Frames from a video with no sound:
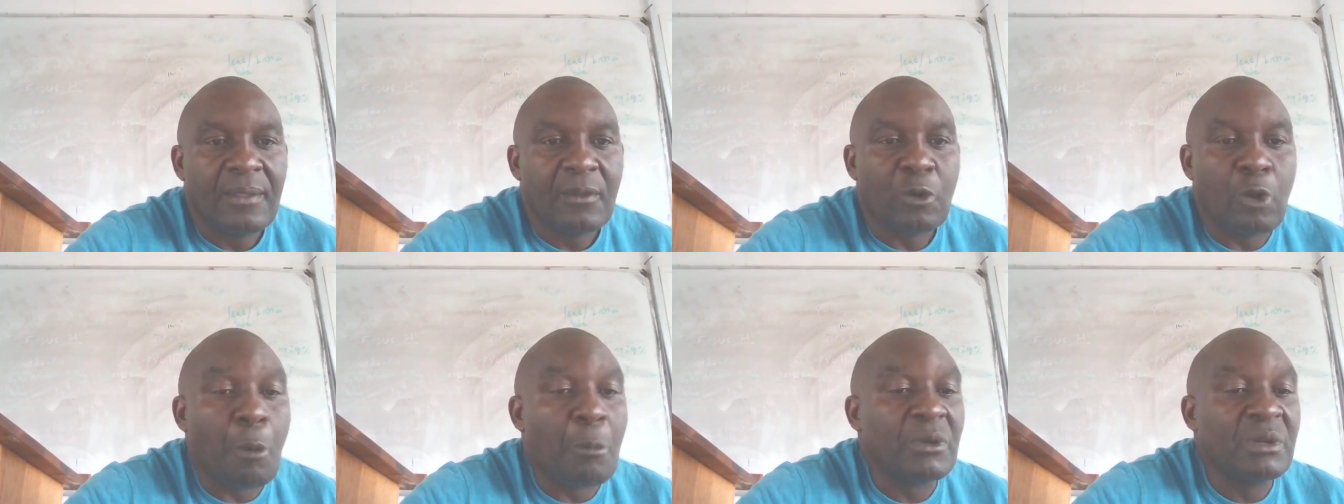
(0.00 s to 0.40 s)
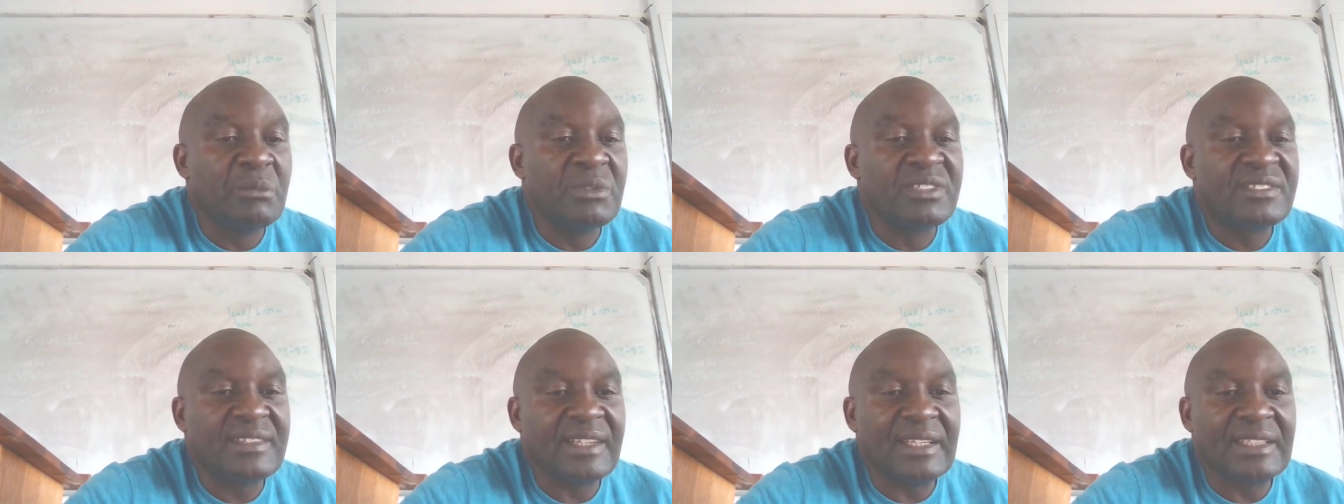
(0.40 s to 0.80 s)
Common
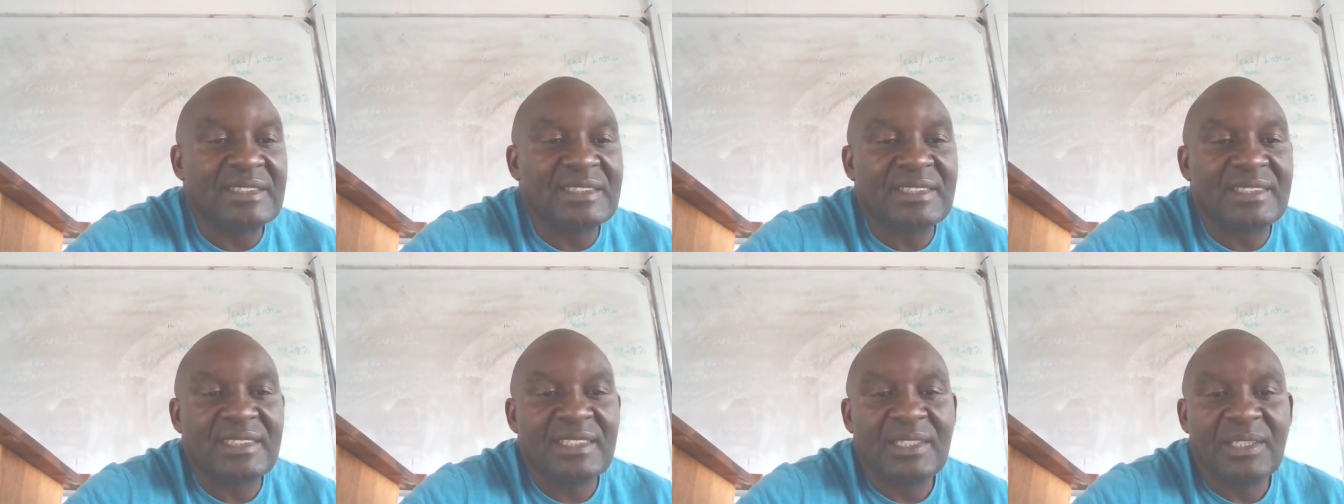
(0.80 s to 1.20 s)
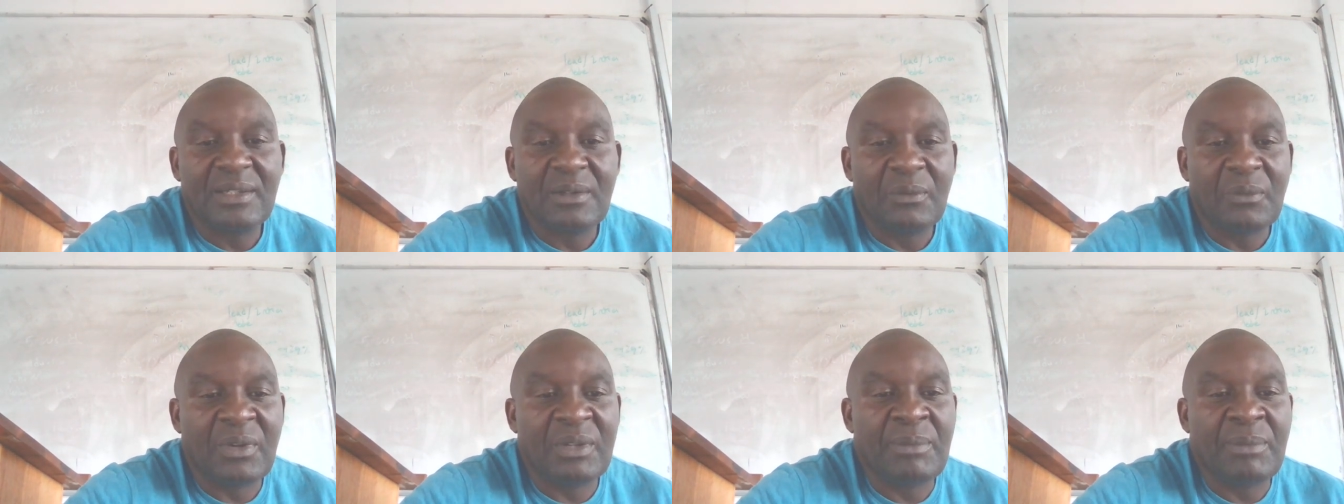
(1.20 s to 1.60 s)
mistakes
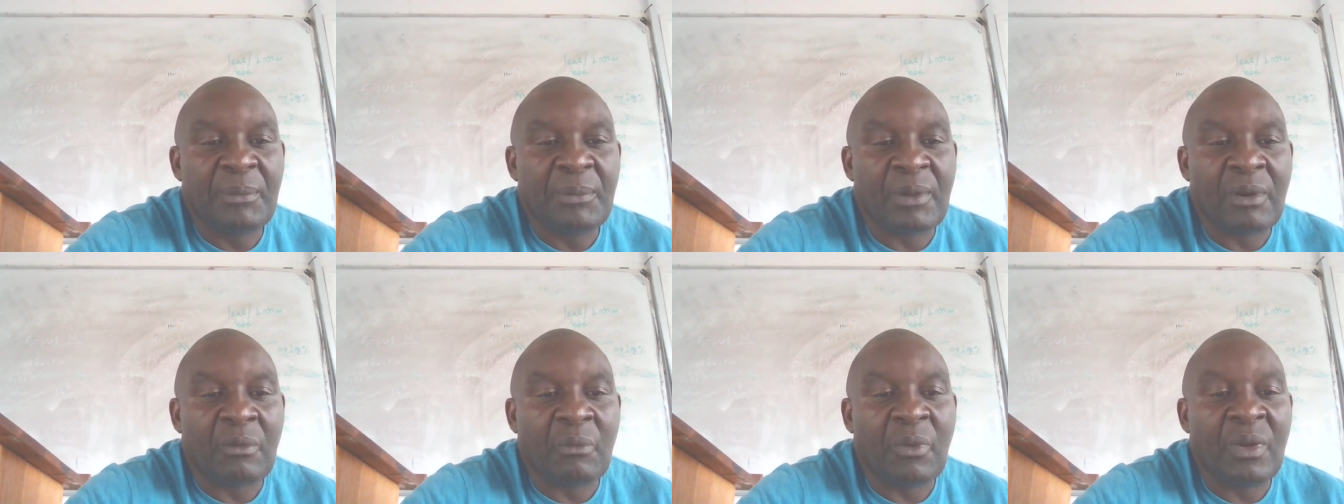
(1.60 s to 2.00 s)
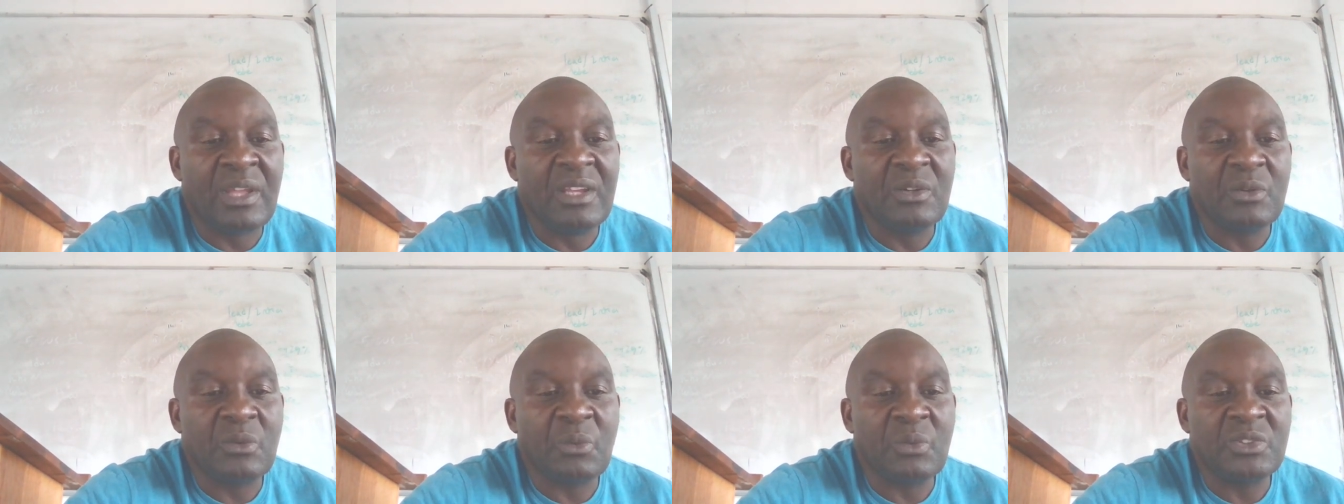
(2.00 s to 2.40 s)

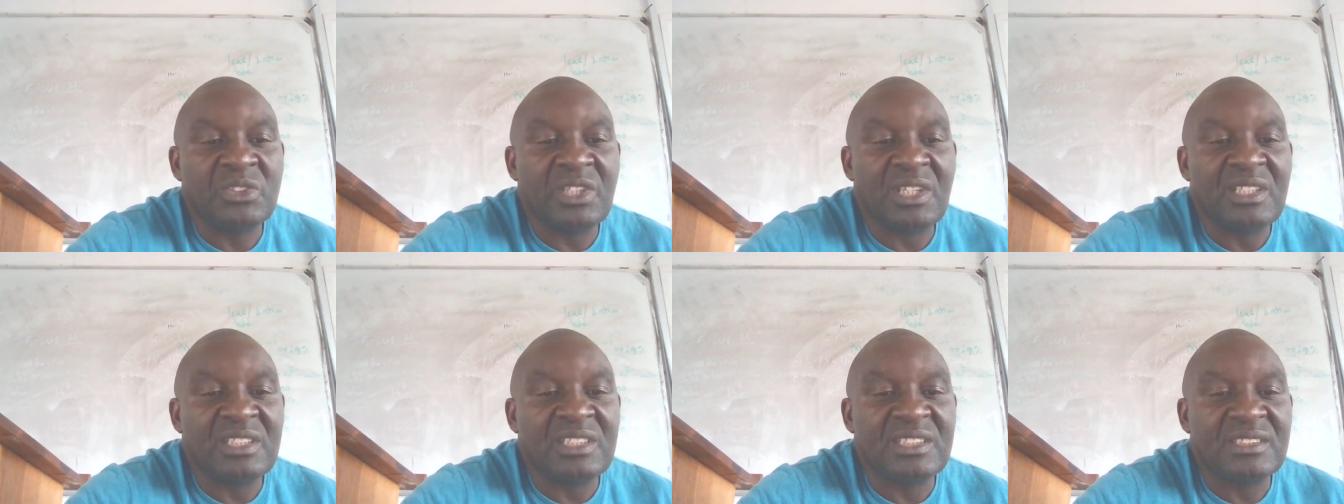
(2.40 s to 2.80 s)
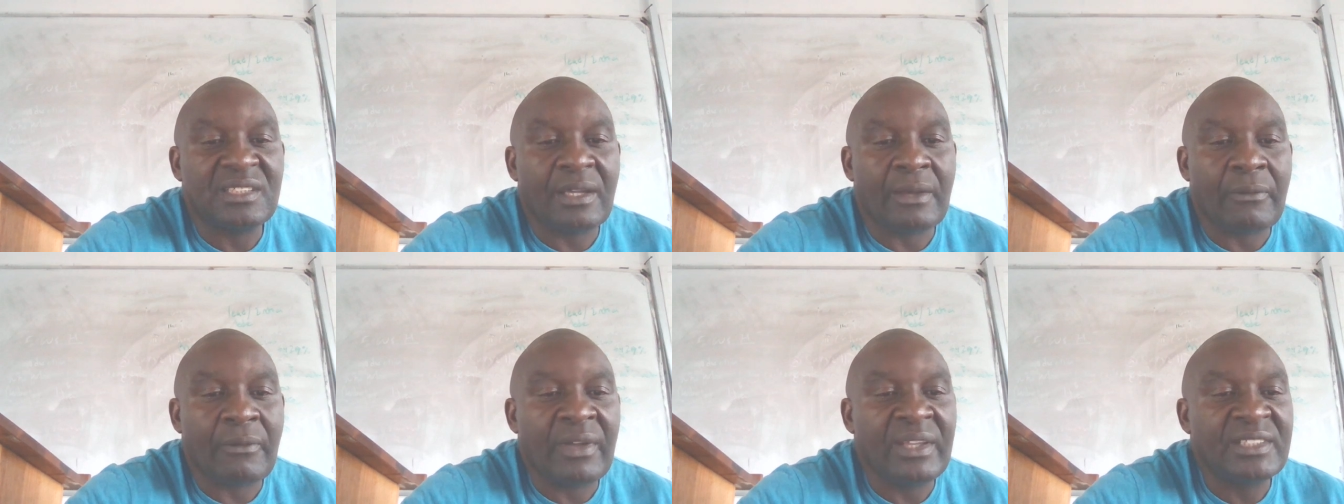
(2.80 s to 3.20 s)
when journalists
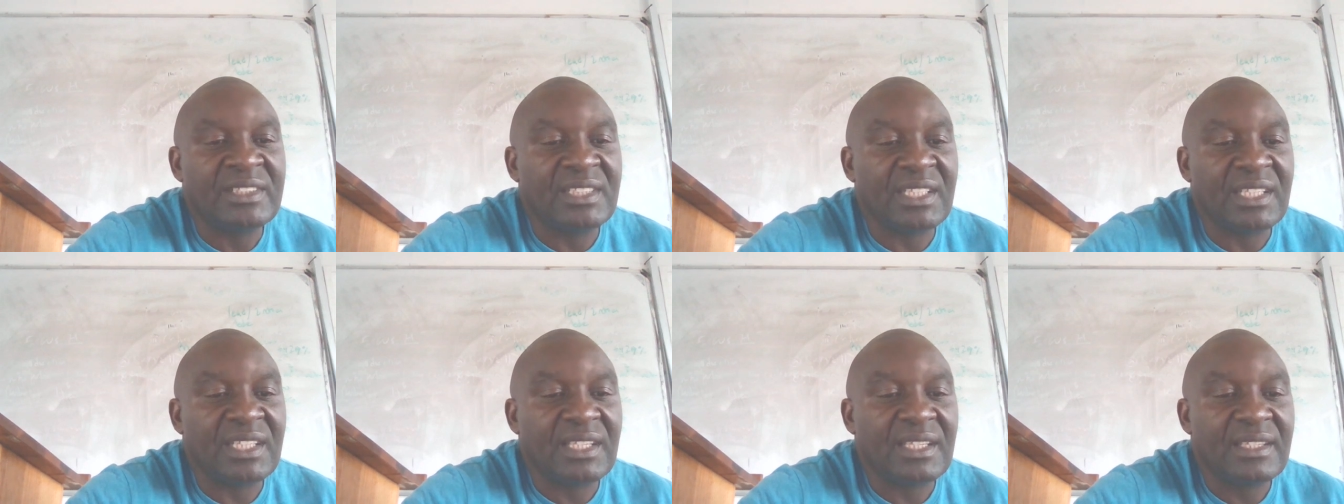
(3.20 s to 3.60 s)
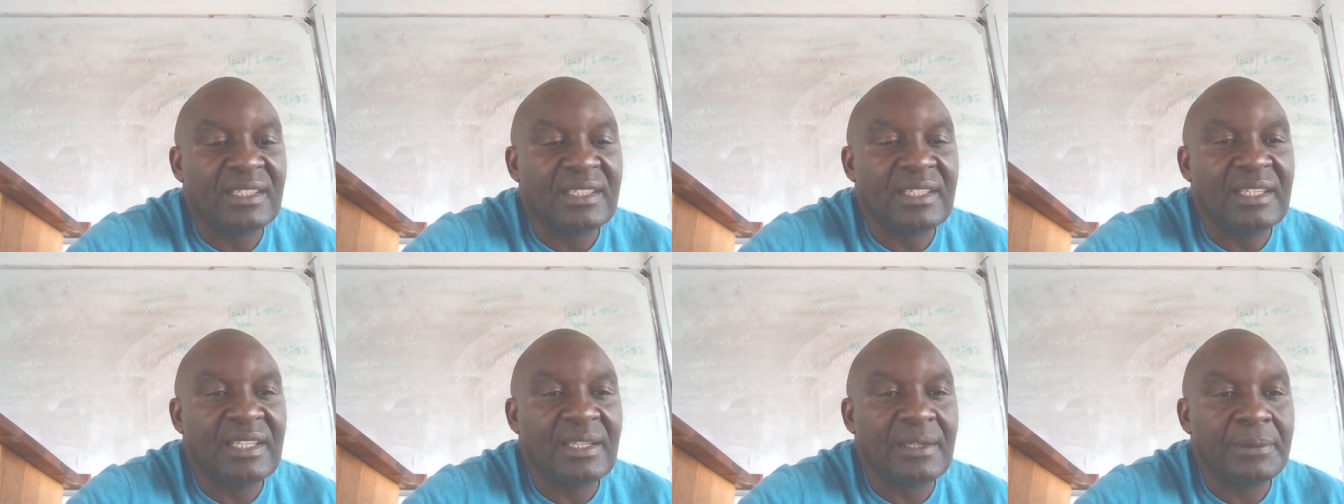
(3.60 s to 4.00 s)
are writing
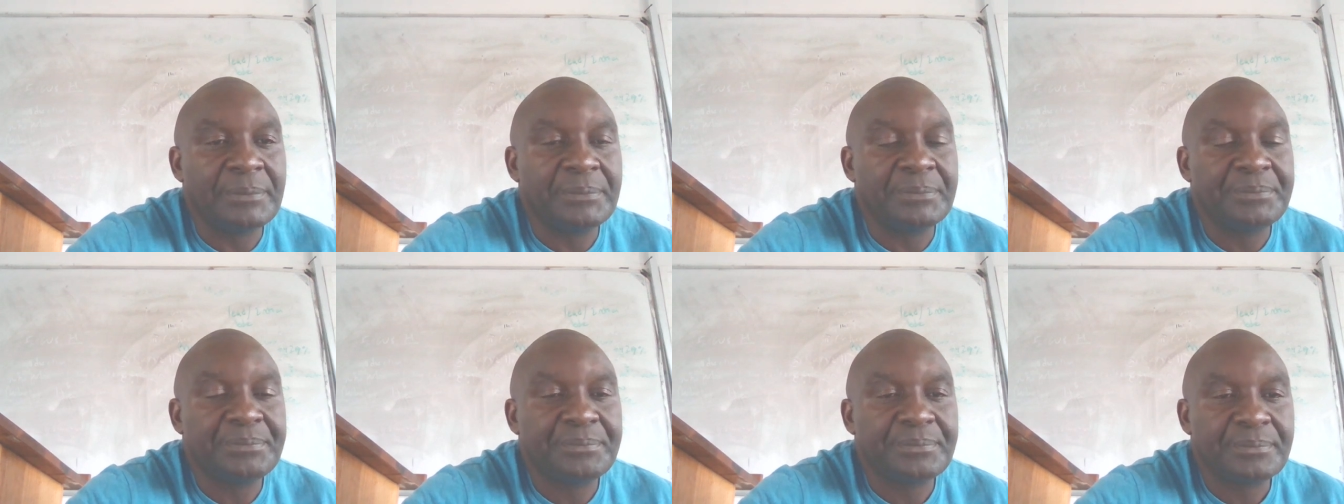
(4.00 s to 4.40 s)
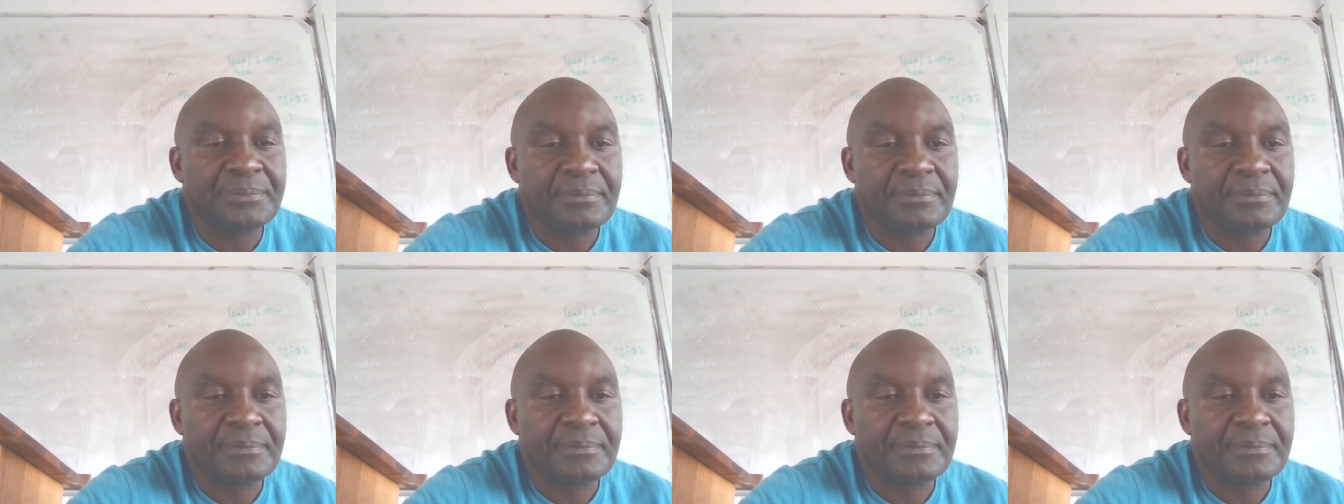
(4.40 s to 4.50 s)
the